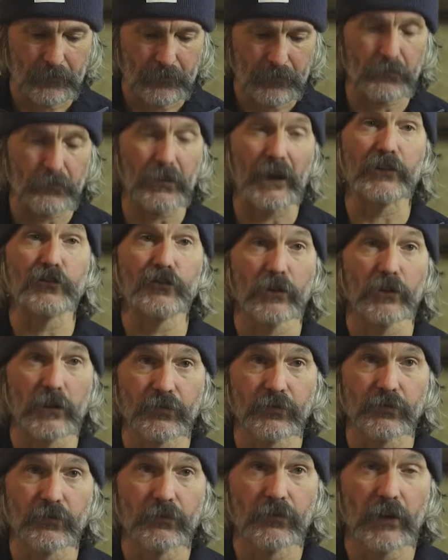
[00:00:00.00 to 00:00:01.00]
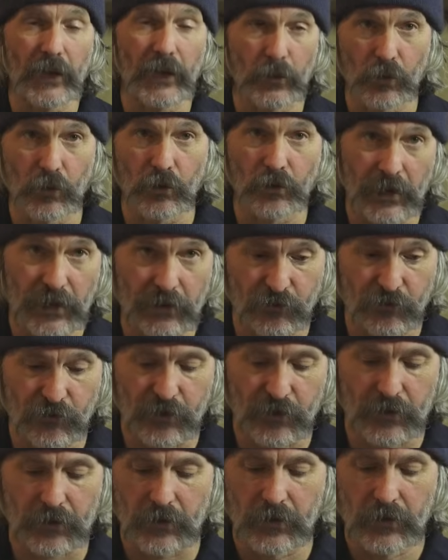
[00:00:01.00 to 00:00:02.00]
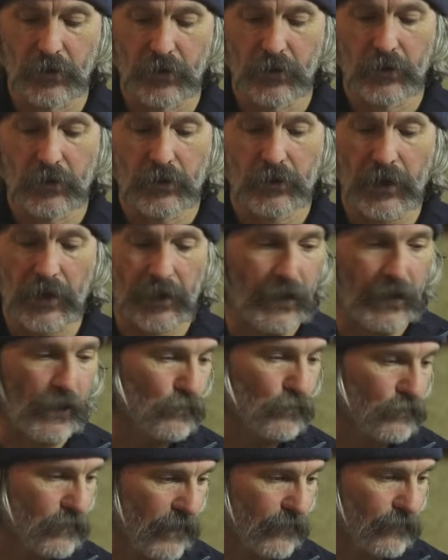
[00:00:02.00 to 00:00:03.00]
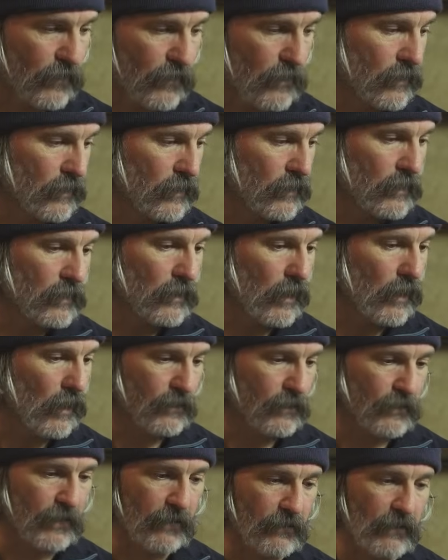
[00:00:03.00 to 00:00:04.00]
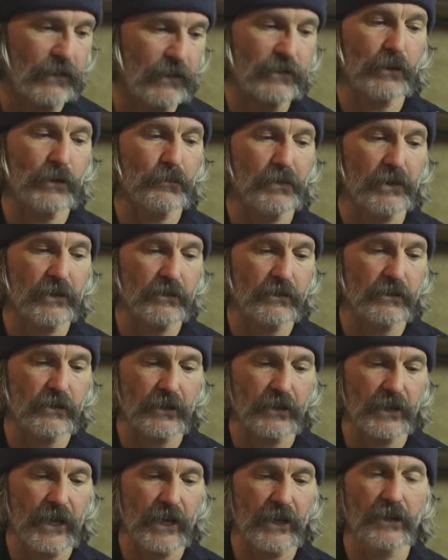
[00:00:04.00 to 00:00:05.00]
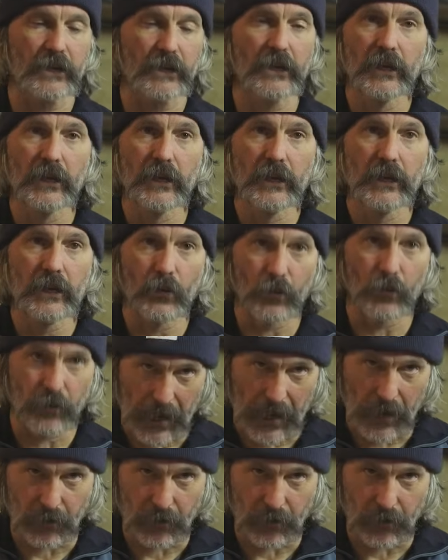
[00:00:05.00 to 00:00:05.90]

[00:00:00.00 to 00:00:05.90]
but I should have and will next year. And I will never hunt the Alaska Peninsula again without